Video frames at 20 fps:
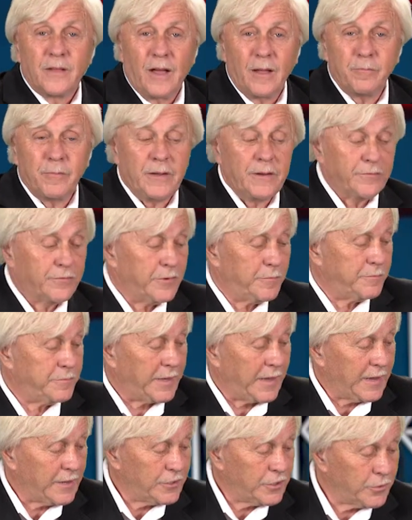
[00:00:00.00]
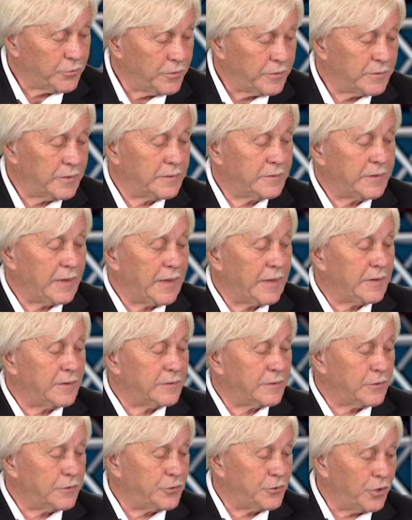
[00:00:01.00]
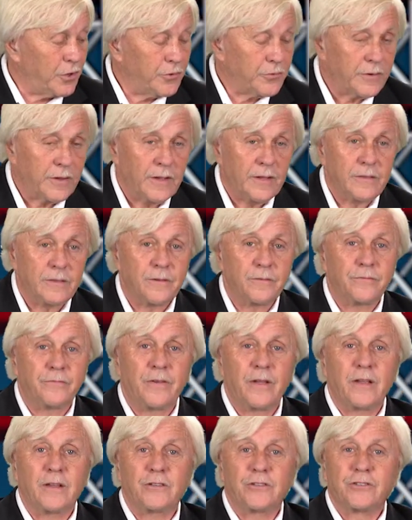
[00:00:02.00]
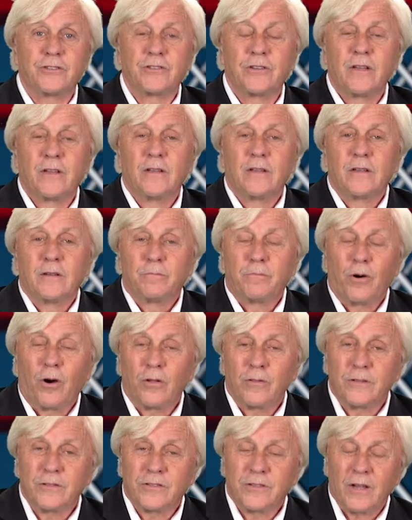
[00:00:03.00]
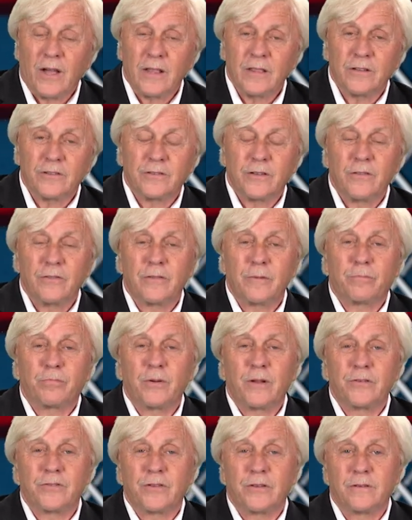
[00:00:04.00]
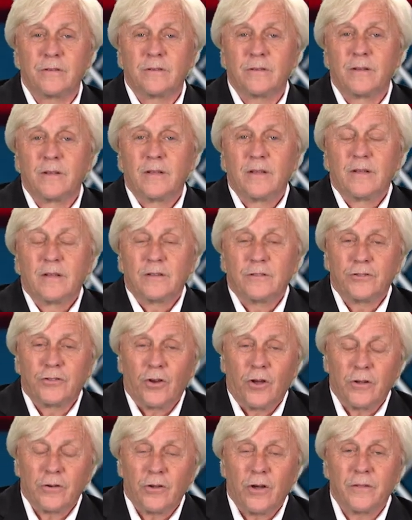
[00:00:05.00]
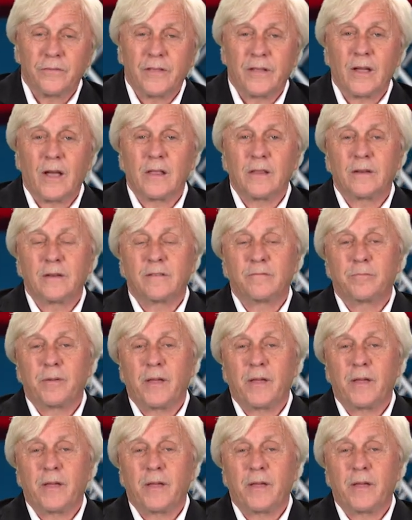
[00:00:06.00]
I mean, from Daniel in the den to Jonah in the fish, Paul and Silas in the prison, John on the island